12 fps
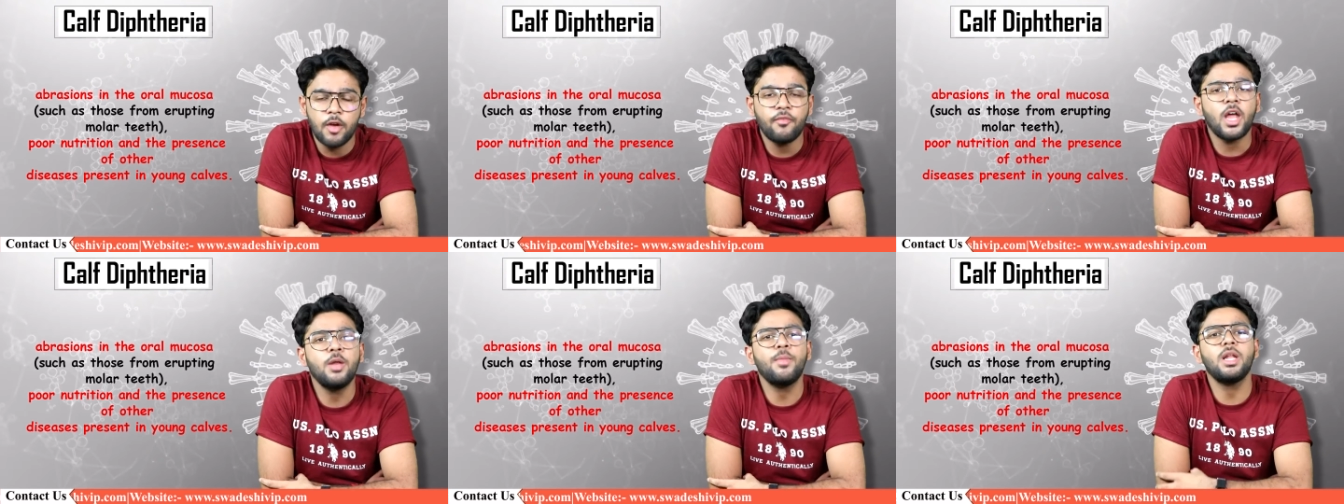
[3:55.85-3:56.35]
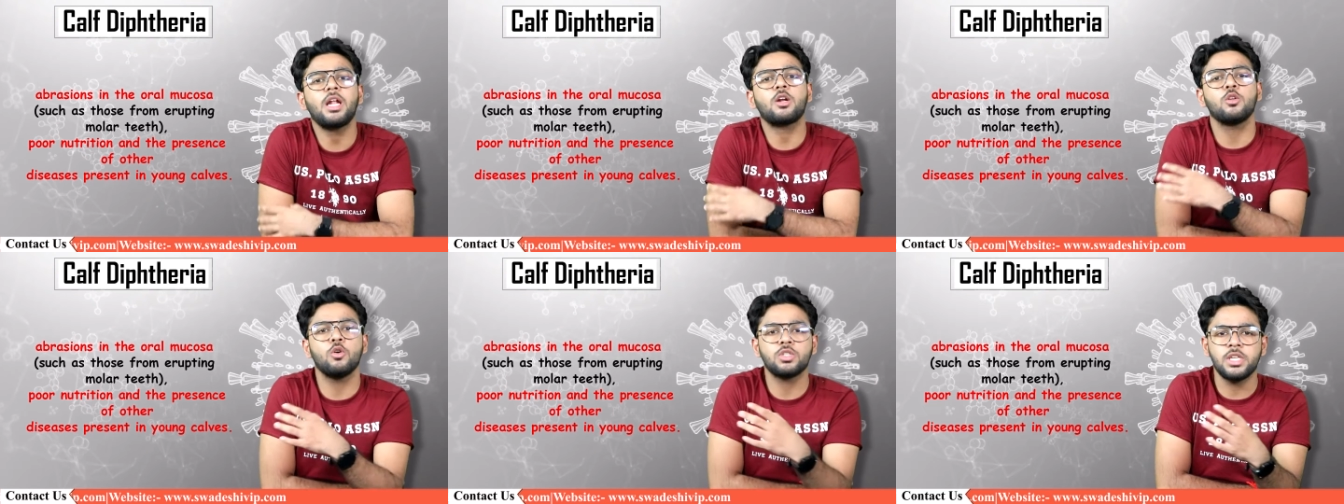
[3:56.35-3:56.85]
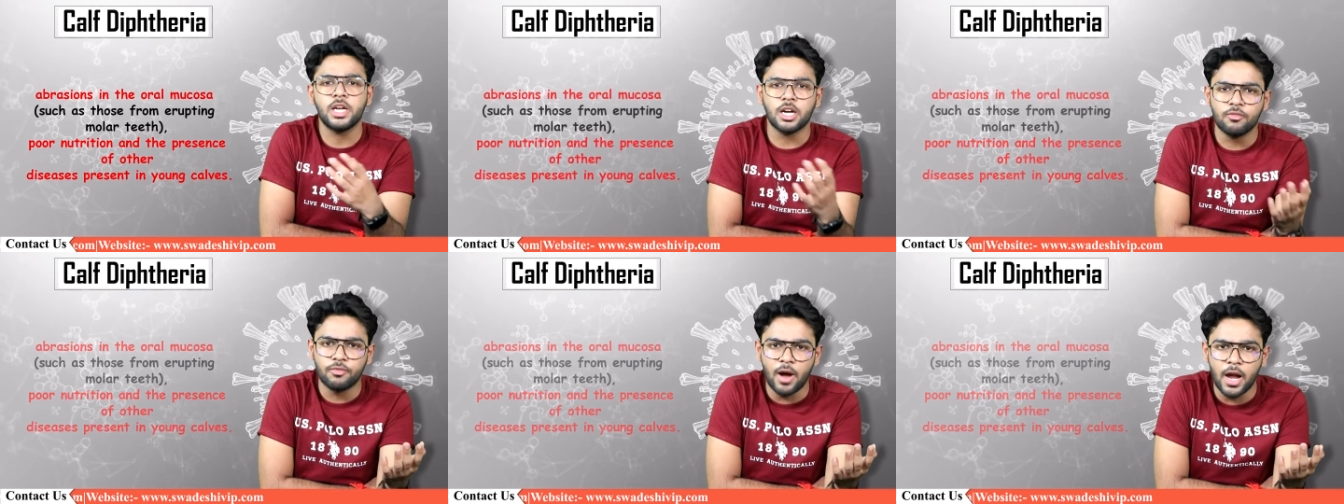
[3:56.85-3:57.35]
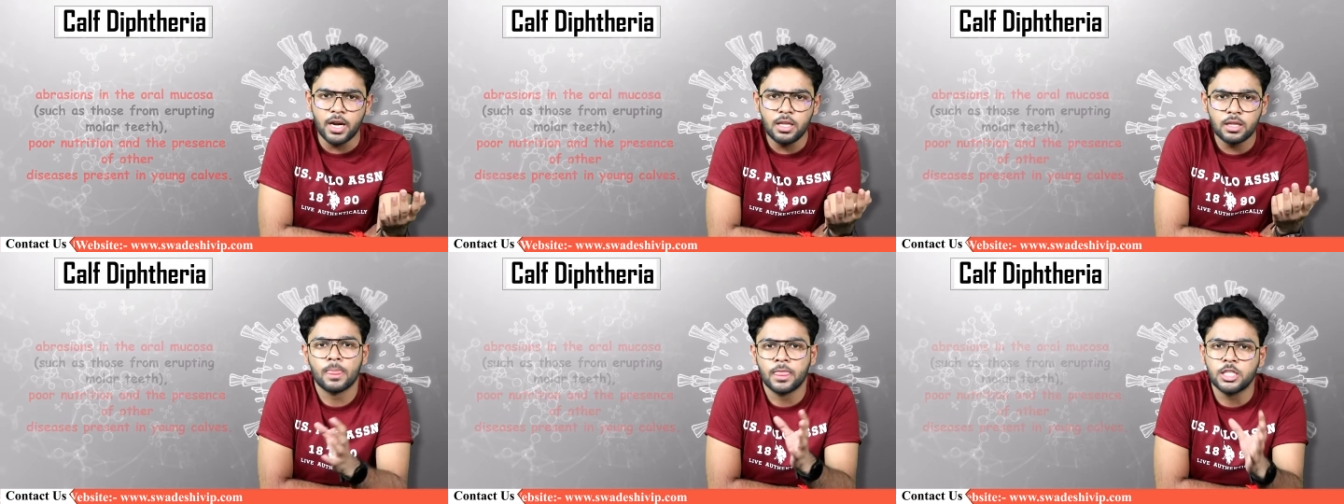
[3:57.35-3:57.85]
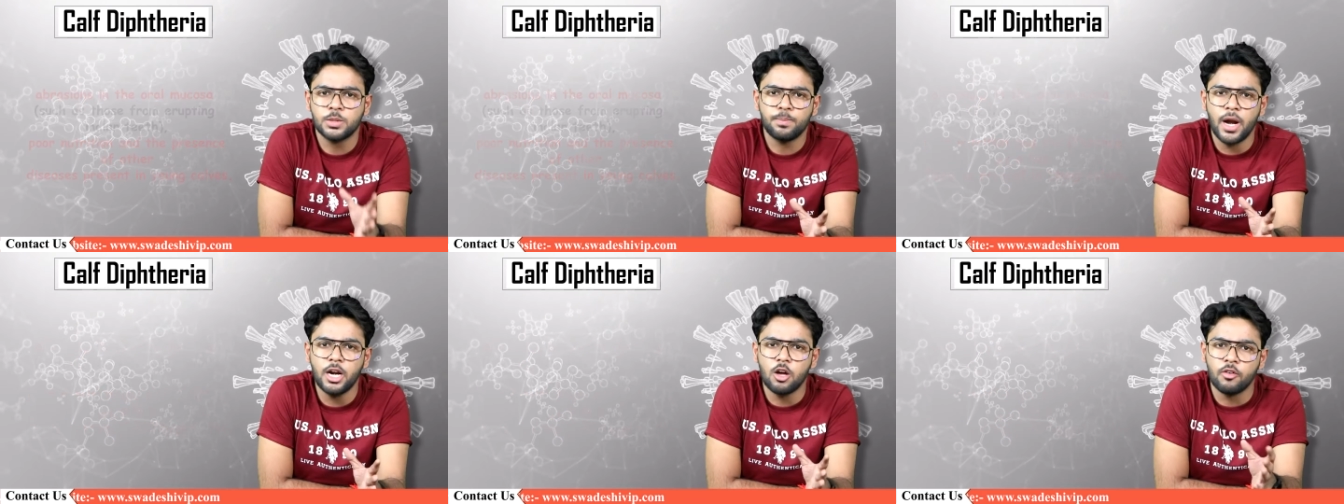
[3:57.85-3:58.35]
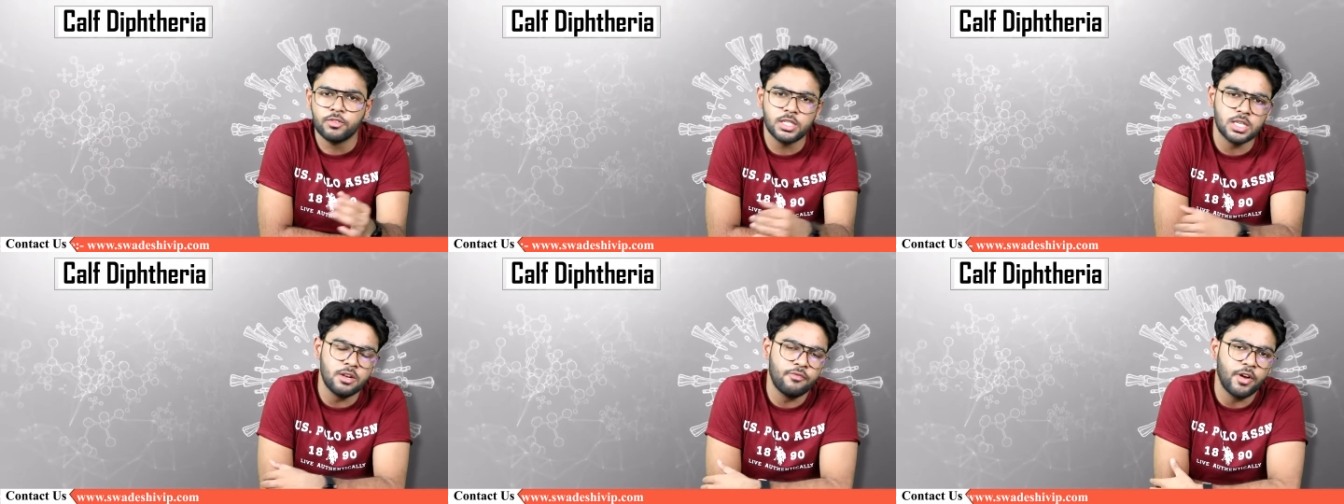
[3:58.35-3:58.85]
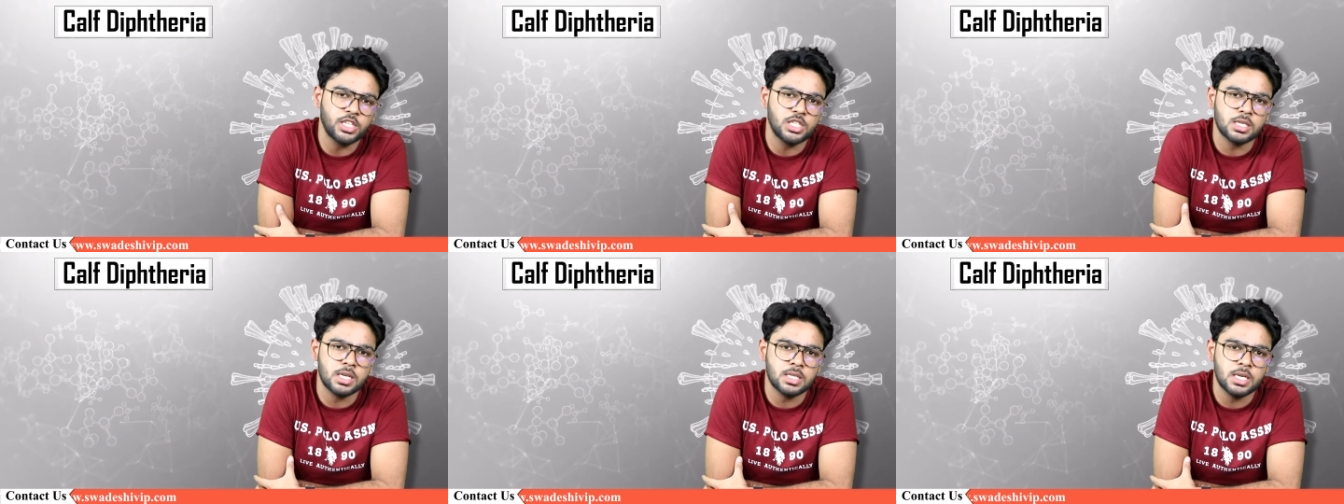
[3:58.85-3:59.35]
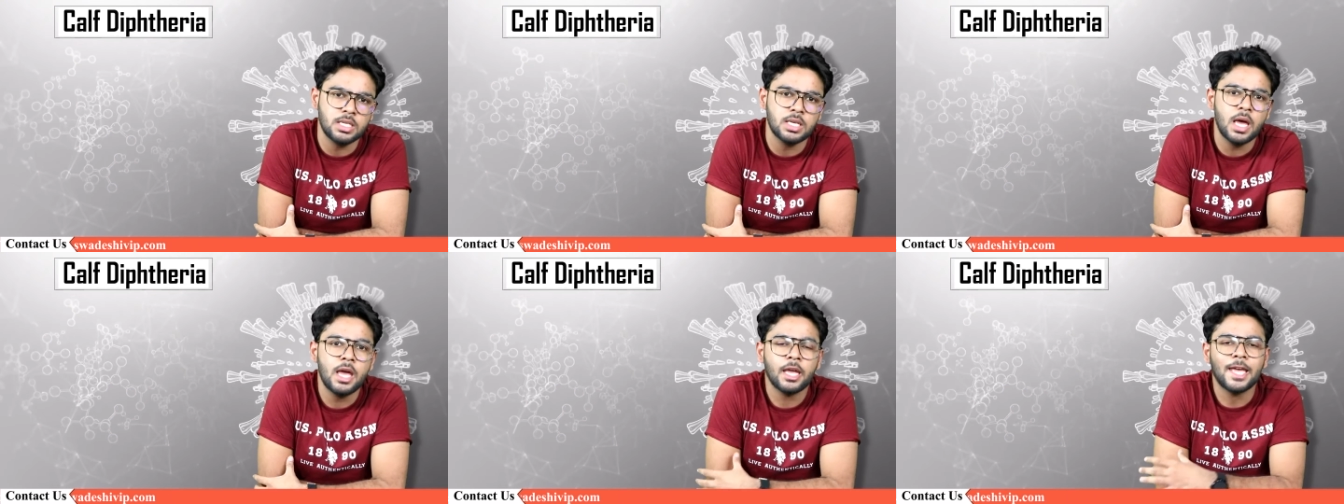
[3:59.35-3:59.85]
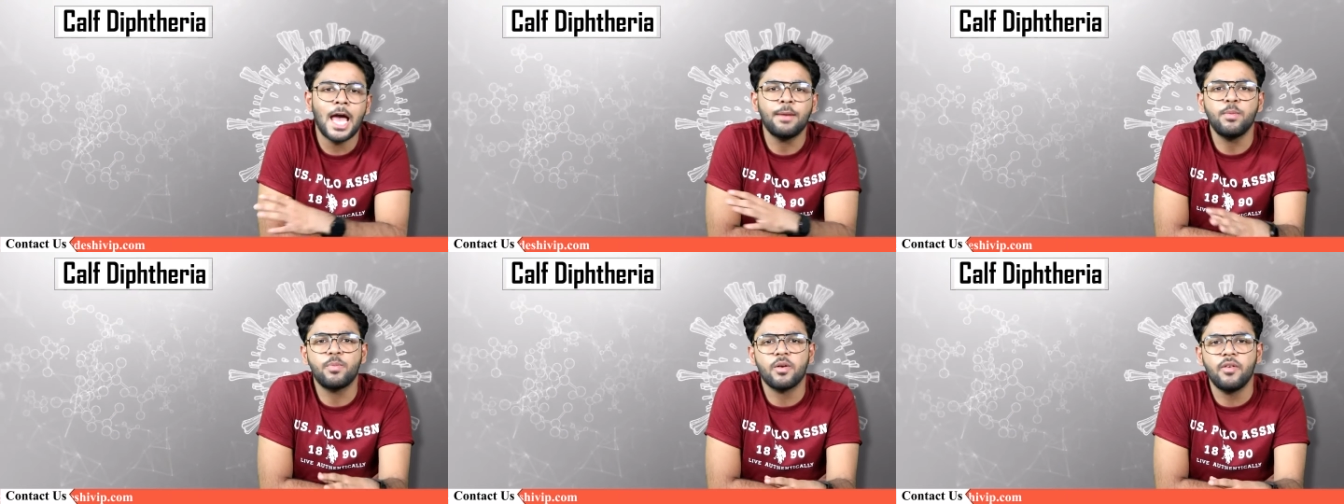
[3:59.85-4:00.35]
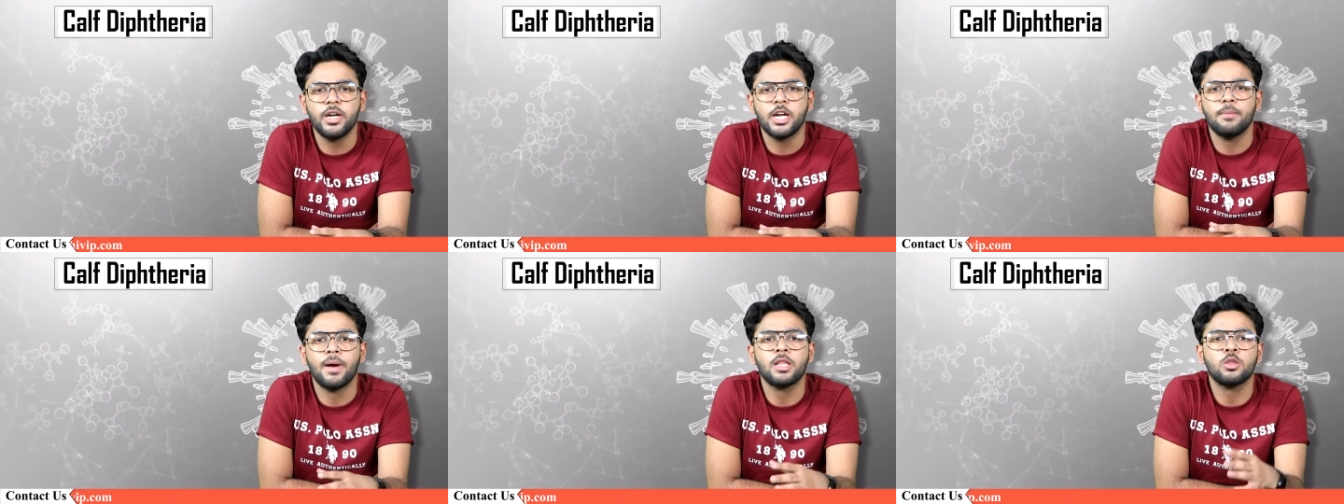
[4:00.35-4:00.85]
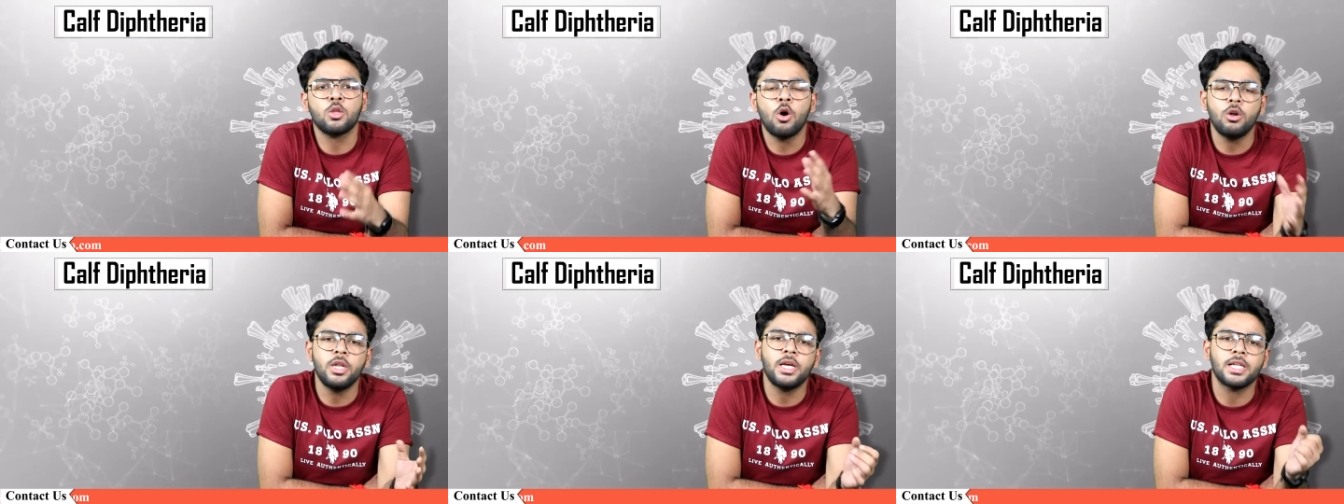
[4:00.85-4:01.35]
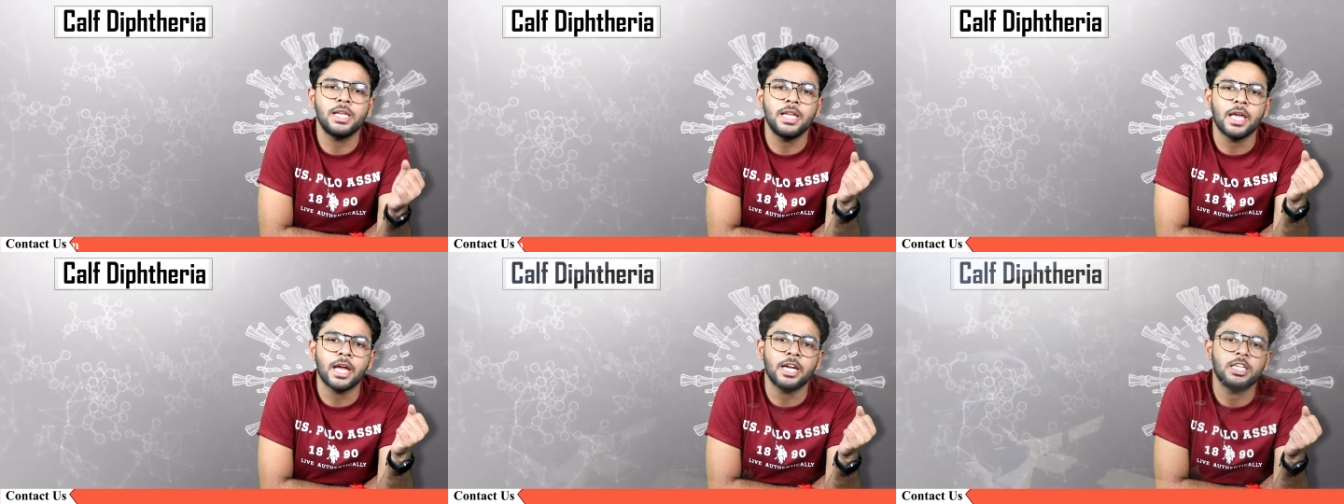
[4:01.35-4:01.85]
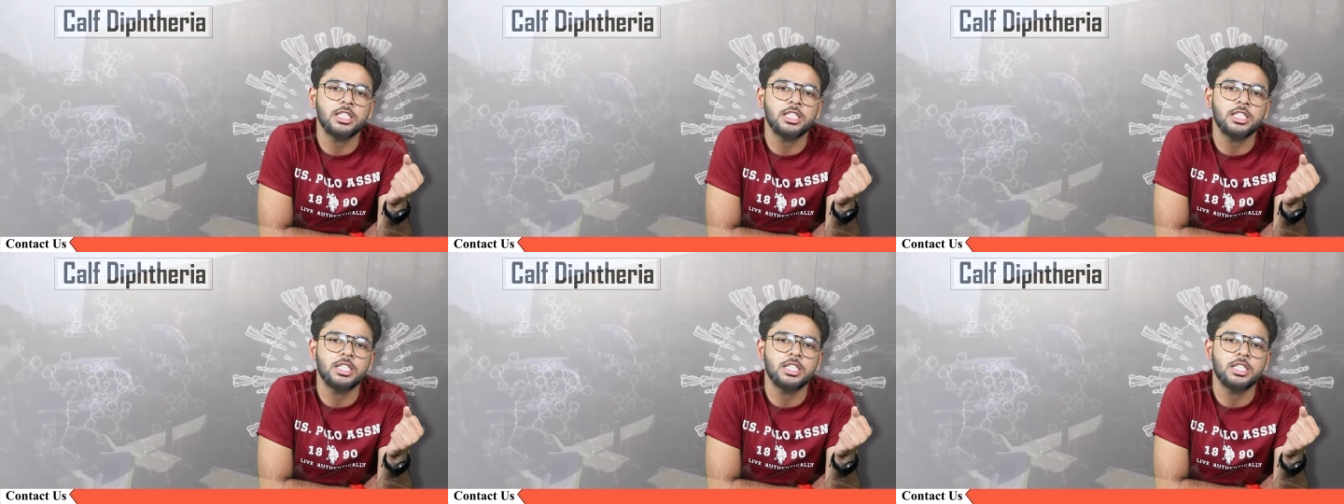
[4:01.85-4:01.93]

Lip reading: If animals are closely confined, the spread of this infectious disease can be prevented by thoroughly cleaning and